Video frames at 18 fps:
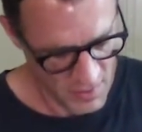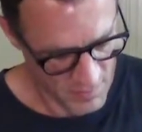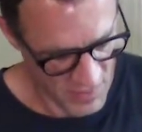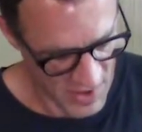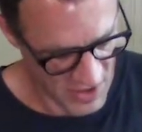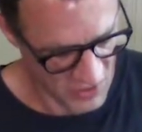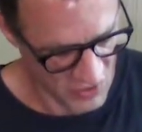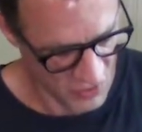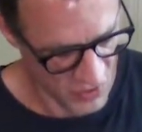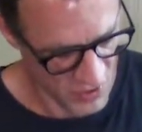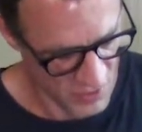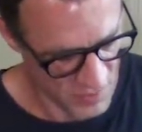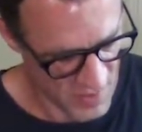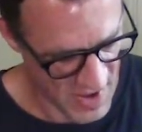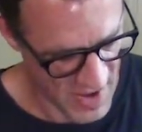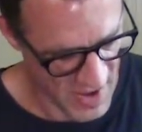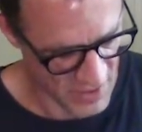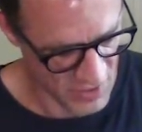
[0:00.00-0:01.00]
my drill
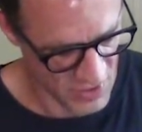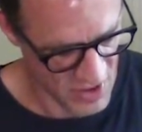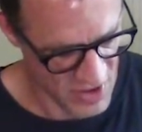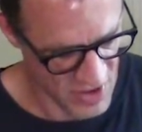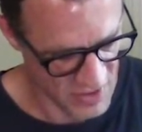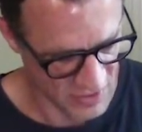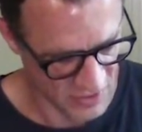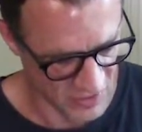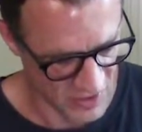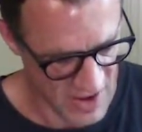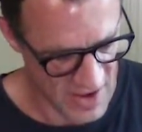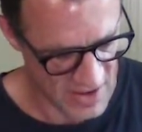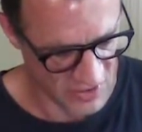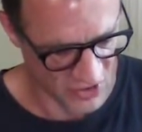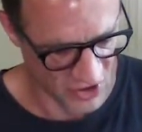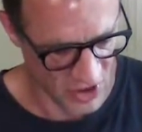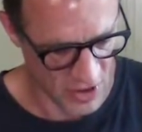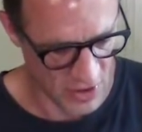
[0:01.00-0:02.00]
battery is
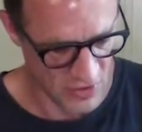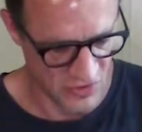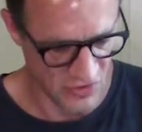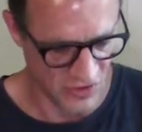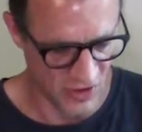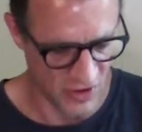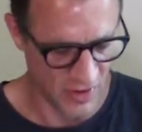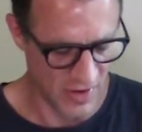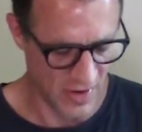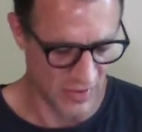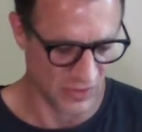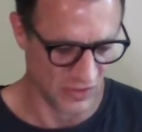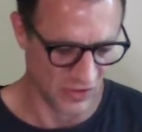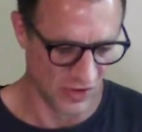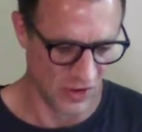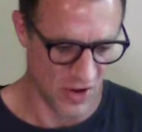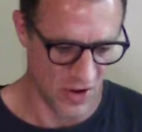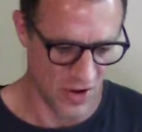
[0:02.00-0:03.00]
not charged, and
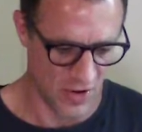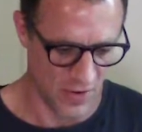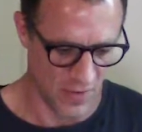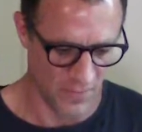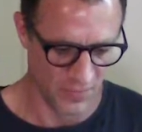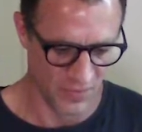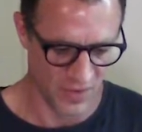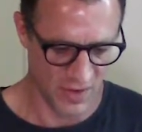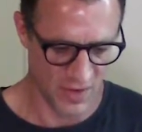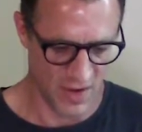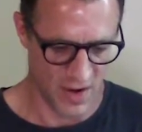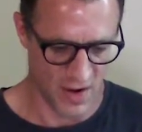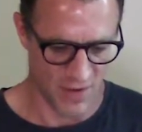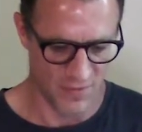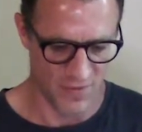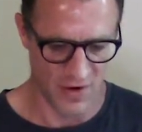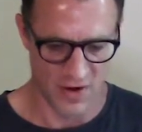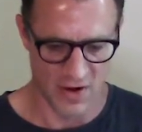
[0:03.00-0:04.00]
so
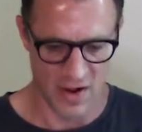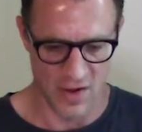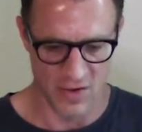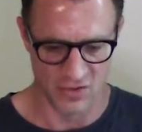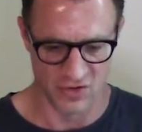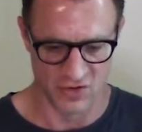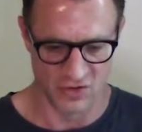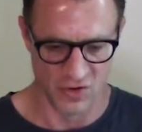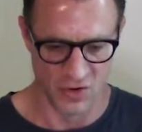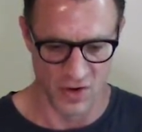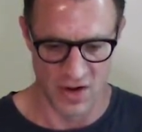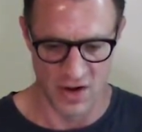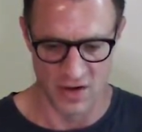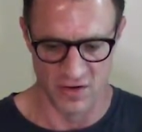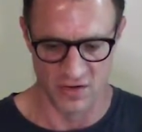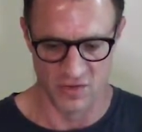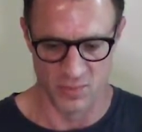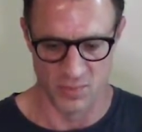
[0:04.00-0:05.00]
I figured I would just go ahead
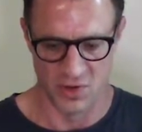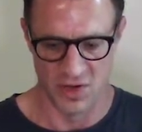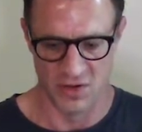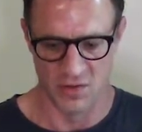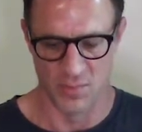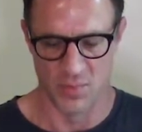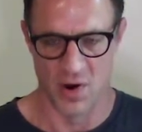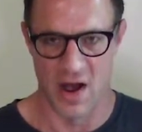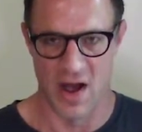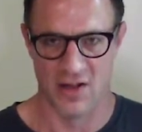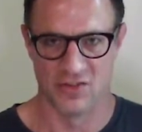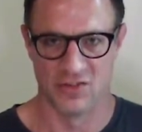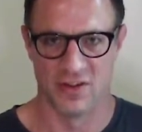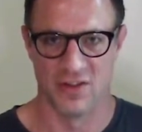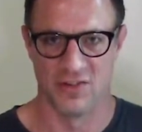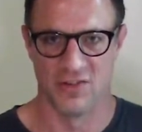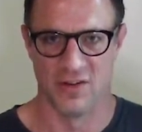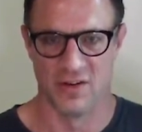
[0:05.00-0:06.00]
and explain the
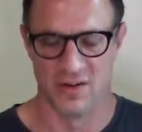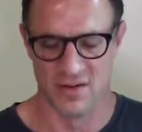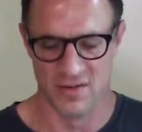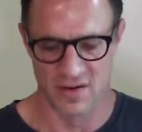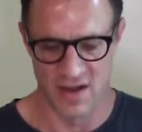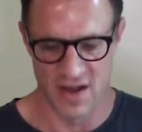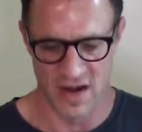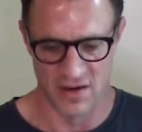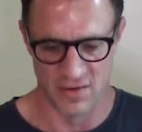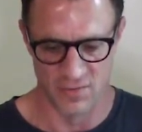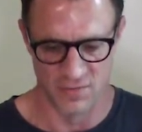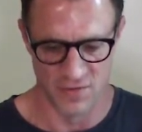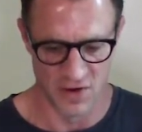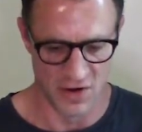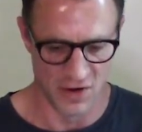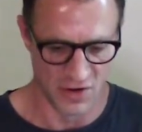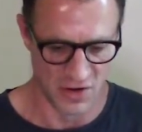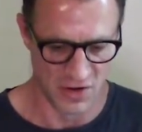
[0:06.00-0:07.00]
process, and I didn't
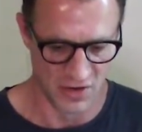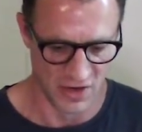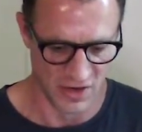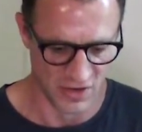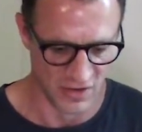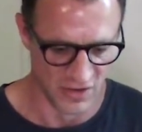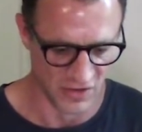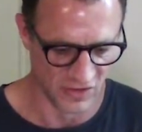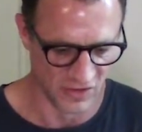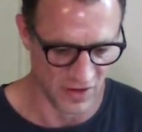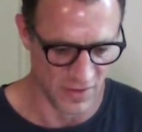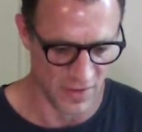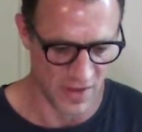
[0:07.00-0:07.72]
figure you needed to see